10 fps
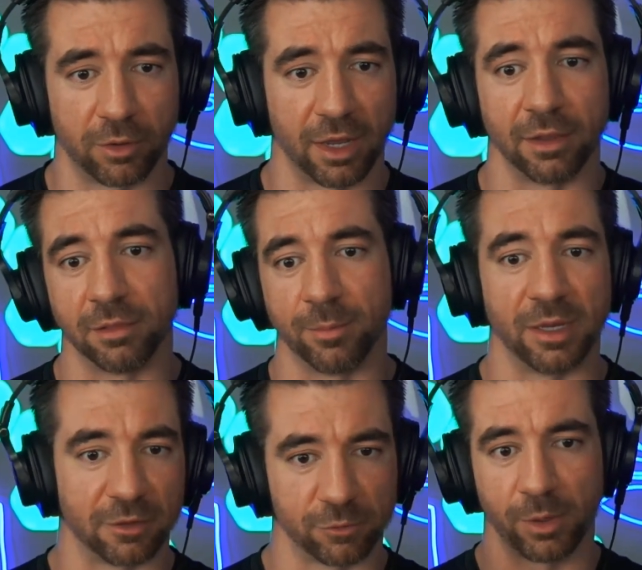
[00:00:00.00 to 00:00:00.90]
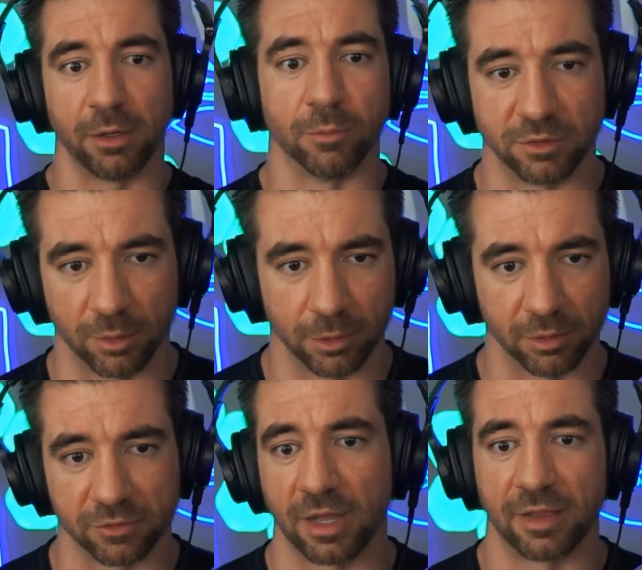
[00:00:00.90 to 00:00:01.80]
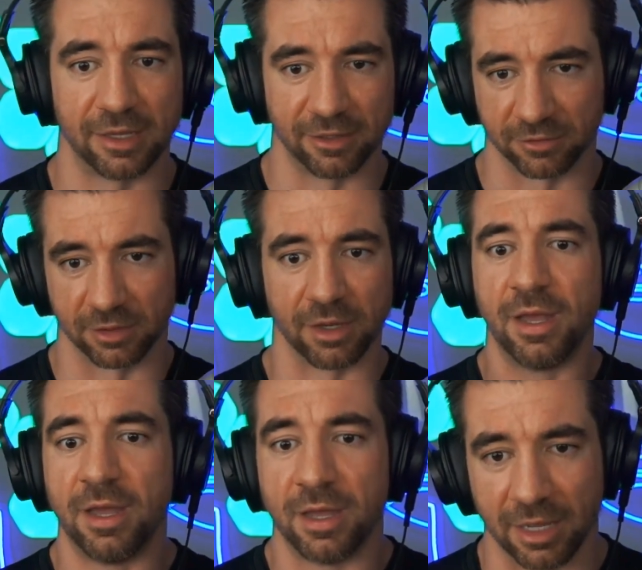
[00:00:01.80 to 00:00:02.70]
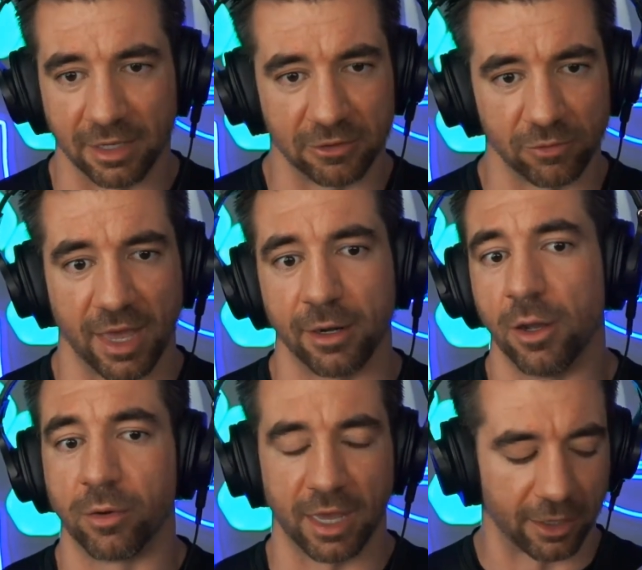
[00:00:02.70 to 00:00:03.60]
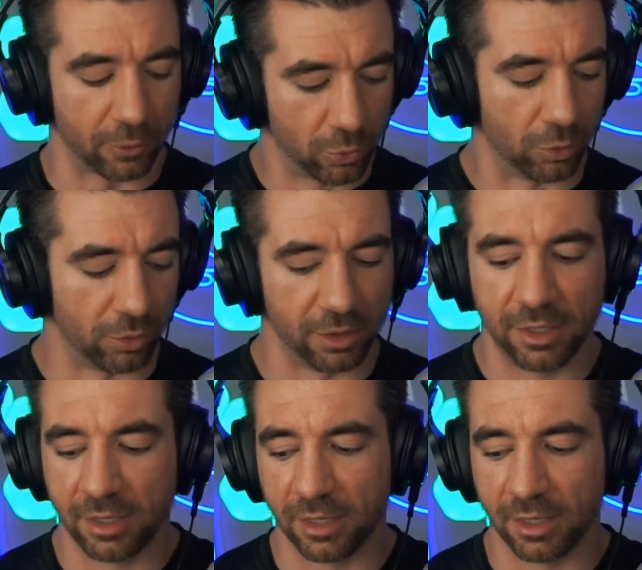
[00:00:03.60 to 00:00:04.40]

Okay, let me explain what WSL is and, and do that. Okay, cool.